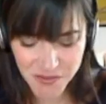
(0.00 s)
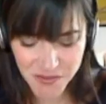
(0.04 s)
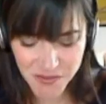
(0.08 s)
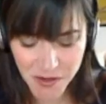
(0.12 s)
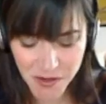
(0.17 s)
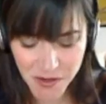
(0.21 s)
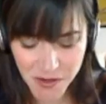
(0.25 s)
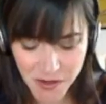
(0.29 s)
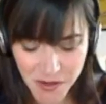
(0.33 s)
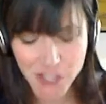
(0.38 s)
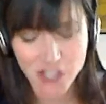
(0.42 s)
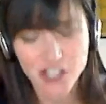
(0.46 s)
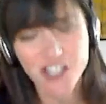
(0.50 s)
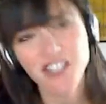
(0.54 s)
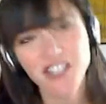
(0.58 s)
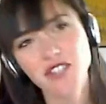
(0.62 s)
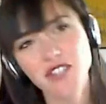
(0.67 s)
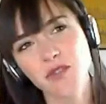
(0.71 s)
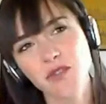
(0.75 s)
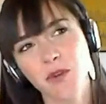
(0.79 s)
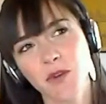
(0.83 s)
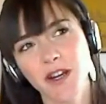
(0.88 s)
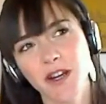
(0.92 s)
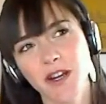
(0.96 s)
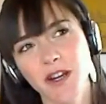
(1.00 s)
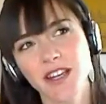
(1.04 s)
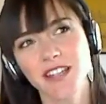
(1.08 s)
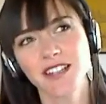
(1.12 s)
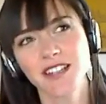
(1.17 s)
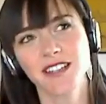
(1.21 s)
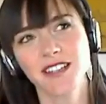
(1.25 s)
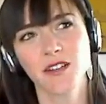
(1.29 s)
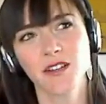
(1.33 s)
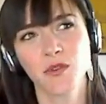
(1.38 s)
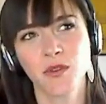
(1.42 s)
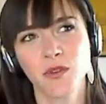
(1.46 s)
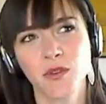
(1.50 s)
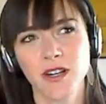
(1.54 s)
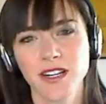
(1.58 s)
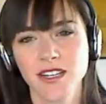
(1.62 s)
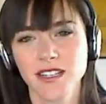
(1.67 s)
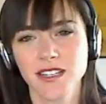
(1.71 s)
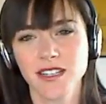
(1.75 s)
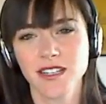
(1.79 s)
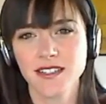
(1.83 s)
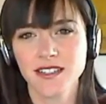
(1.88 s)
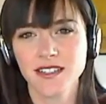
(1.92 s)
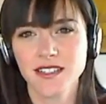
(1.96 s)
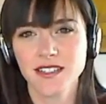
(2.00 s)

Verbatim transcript: I'm curious what what